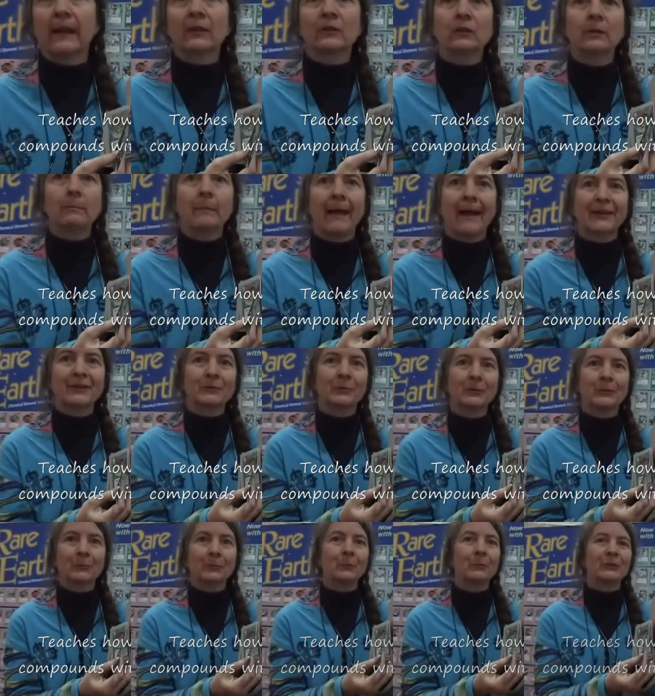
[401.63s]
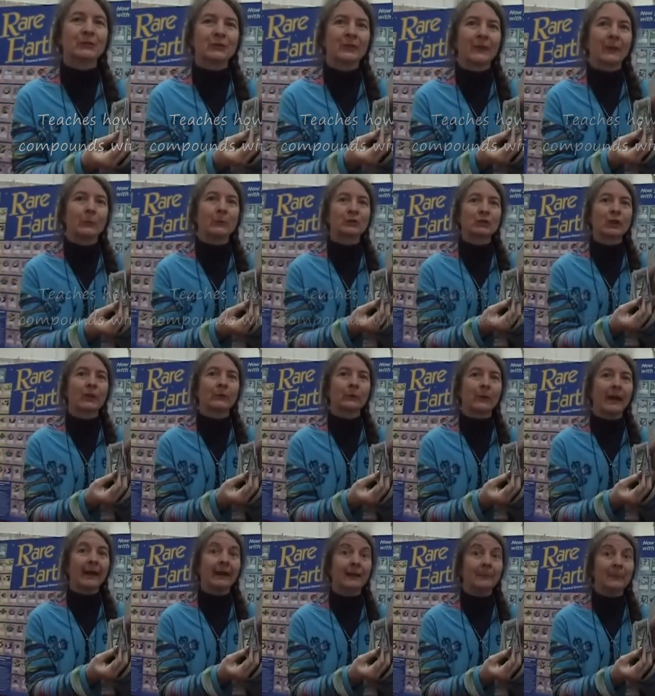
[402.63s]
actually match with each other
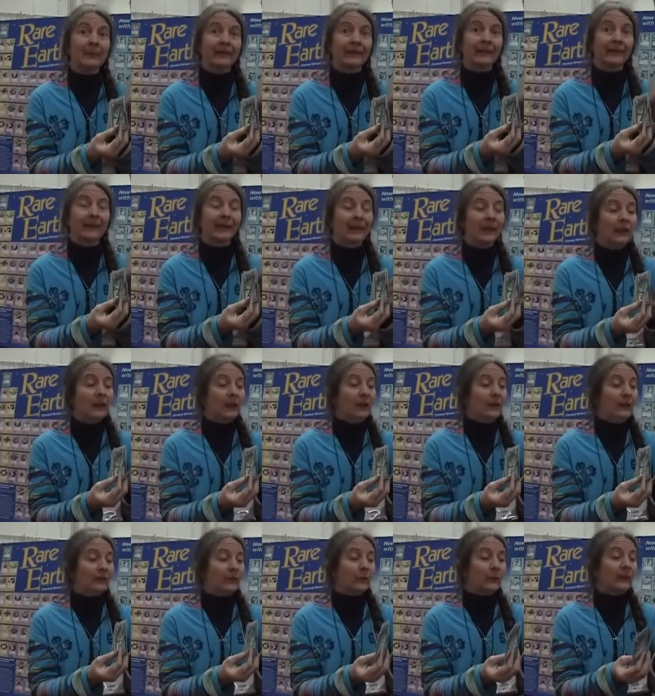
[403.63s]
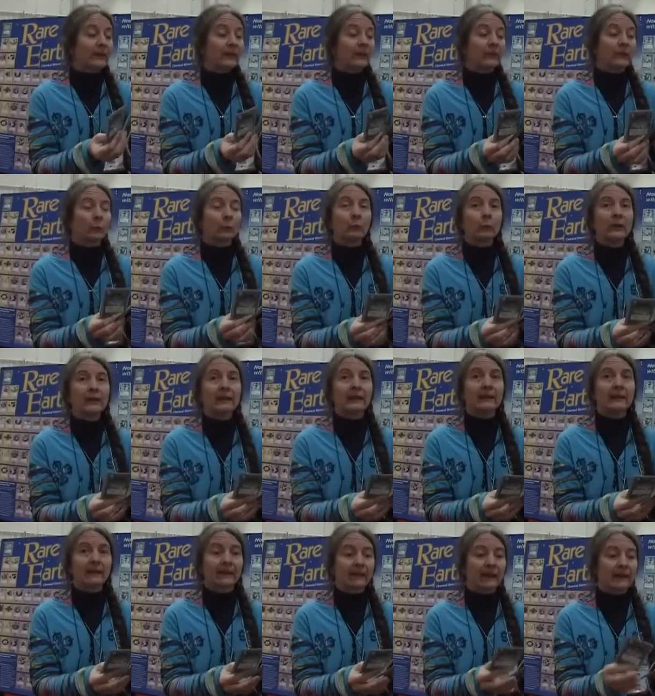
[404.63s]
elements. So this is a really
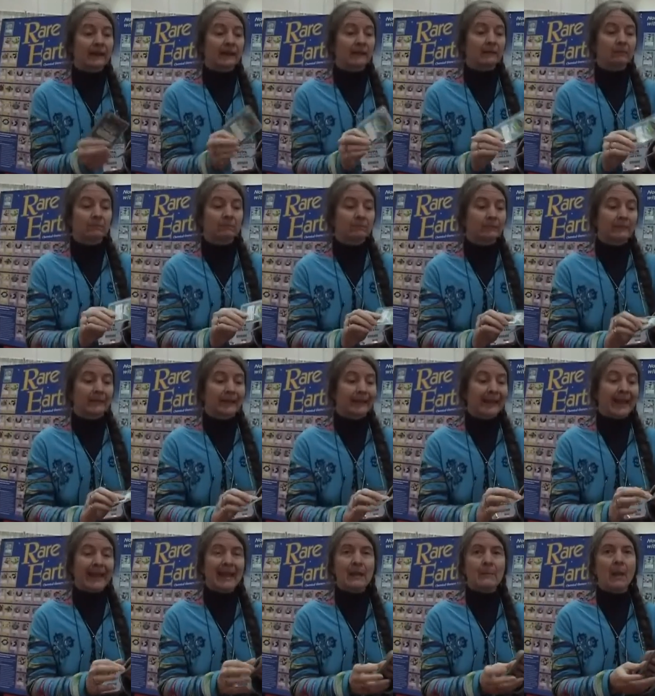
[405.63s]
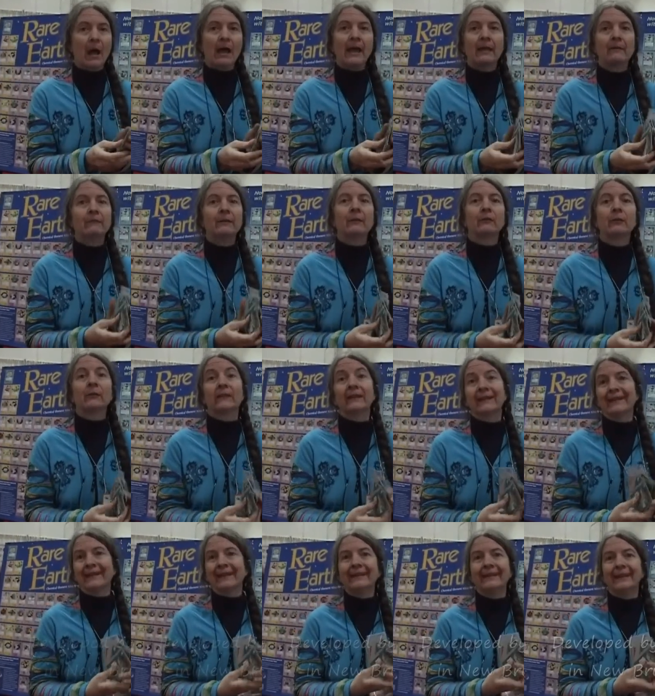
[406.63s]
exciting game. I have never
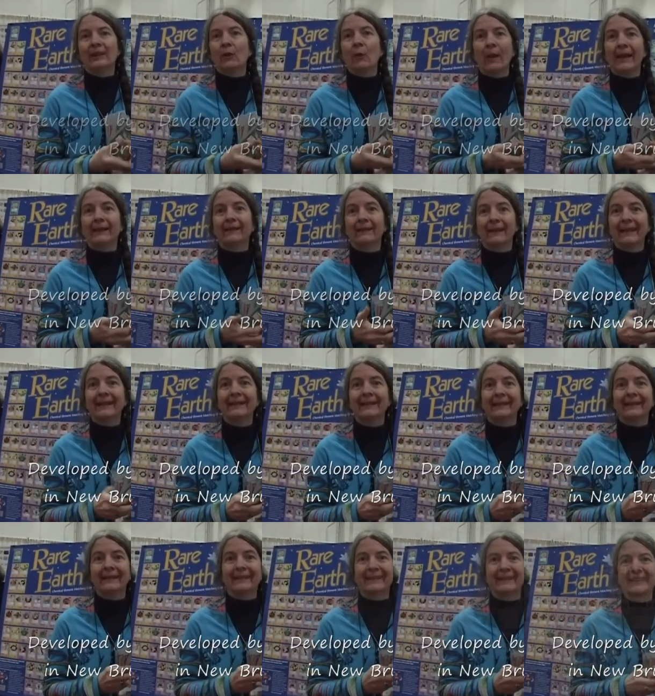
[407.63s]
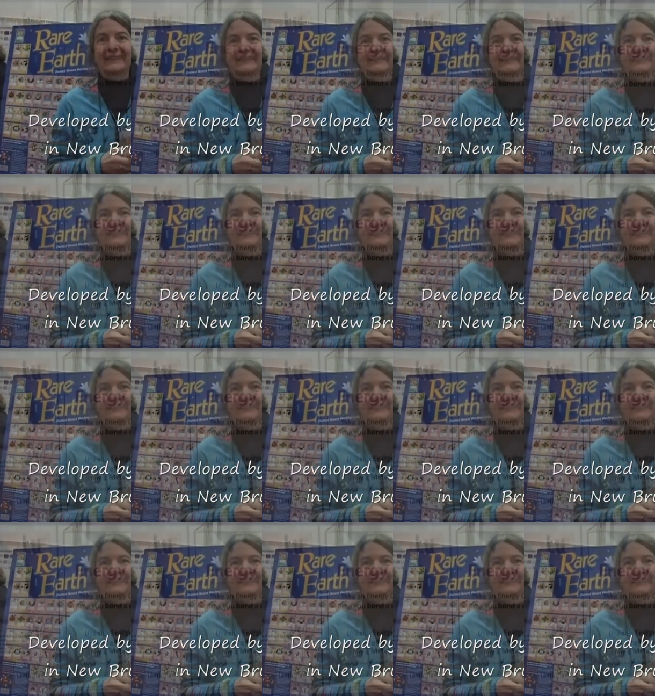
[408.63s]
seen anything quite like this.